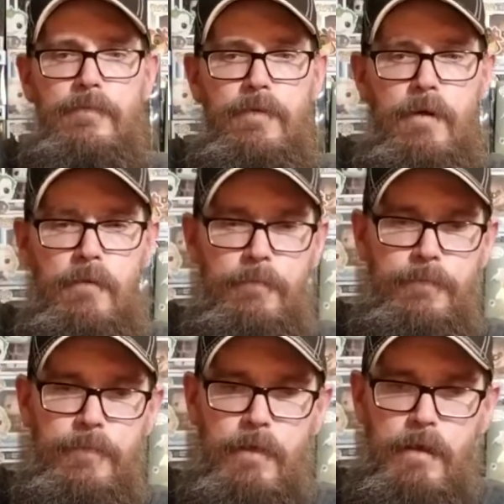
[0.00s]
so
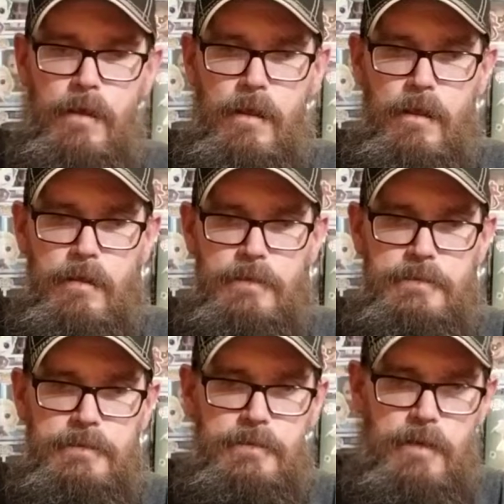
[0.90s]

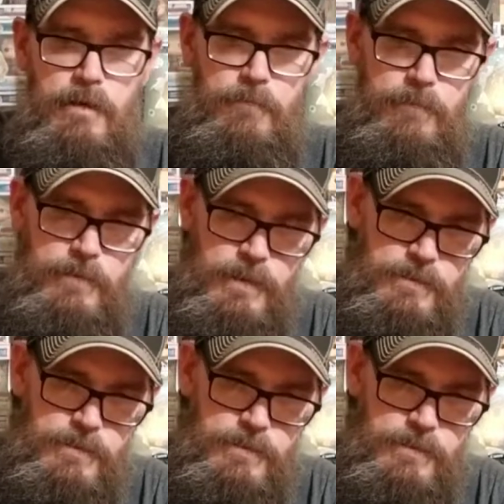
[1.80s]
let's start with this